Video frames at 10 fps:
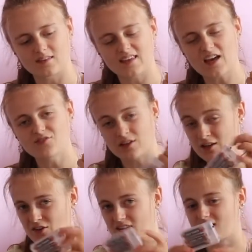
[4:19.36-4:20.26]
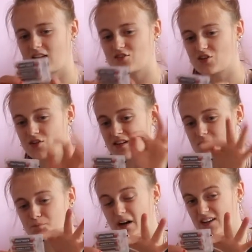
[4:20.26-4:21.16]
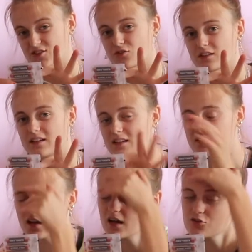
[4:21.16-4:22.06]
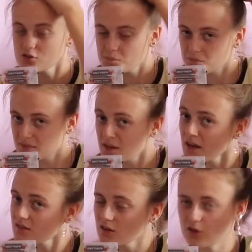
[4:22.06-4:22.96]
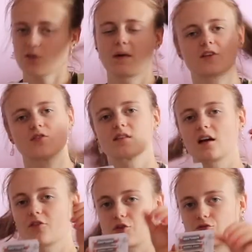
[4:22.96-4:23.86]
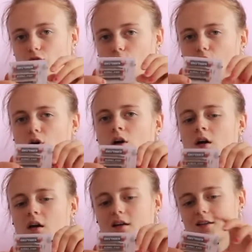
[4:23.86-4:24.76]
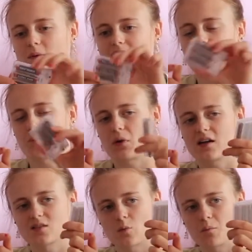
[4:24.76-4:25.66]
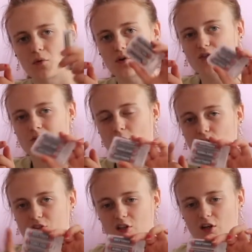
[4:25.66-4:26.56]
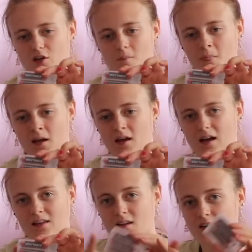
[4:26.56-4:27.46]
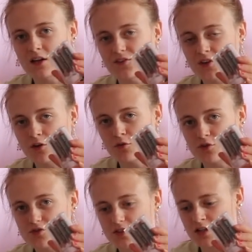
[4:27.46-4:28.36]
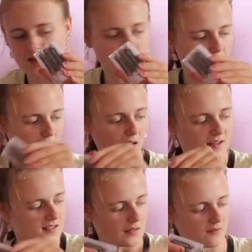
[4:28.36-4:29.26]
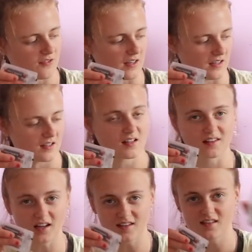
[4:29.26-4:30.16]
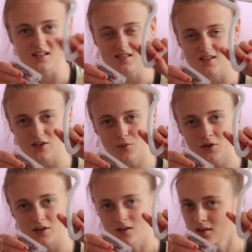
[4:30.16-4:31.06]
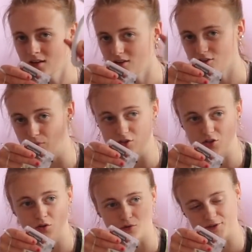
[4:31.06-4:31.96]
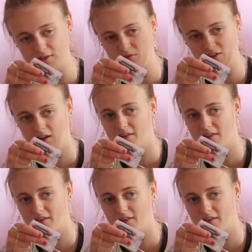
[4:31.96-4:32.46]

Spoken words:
definitely you need to take to uni is batteries. I just nicked a load of batteries out of a drawer because my dad buys them in bulk from Costco. And like, you never know when you're just gonna like buy something like this that you wanna switch on or something like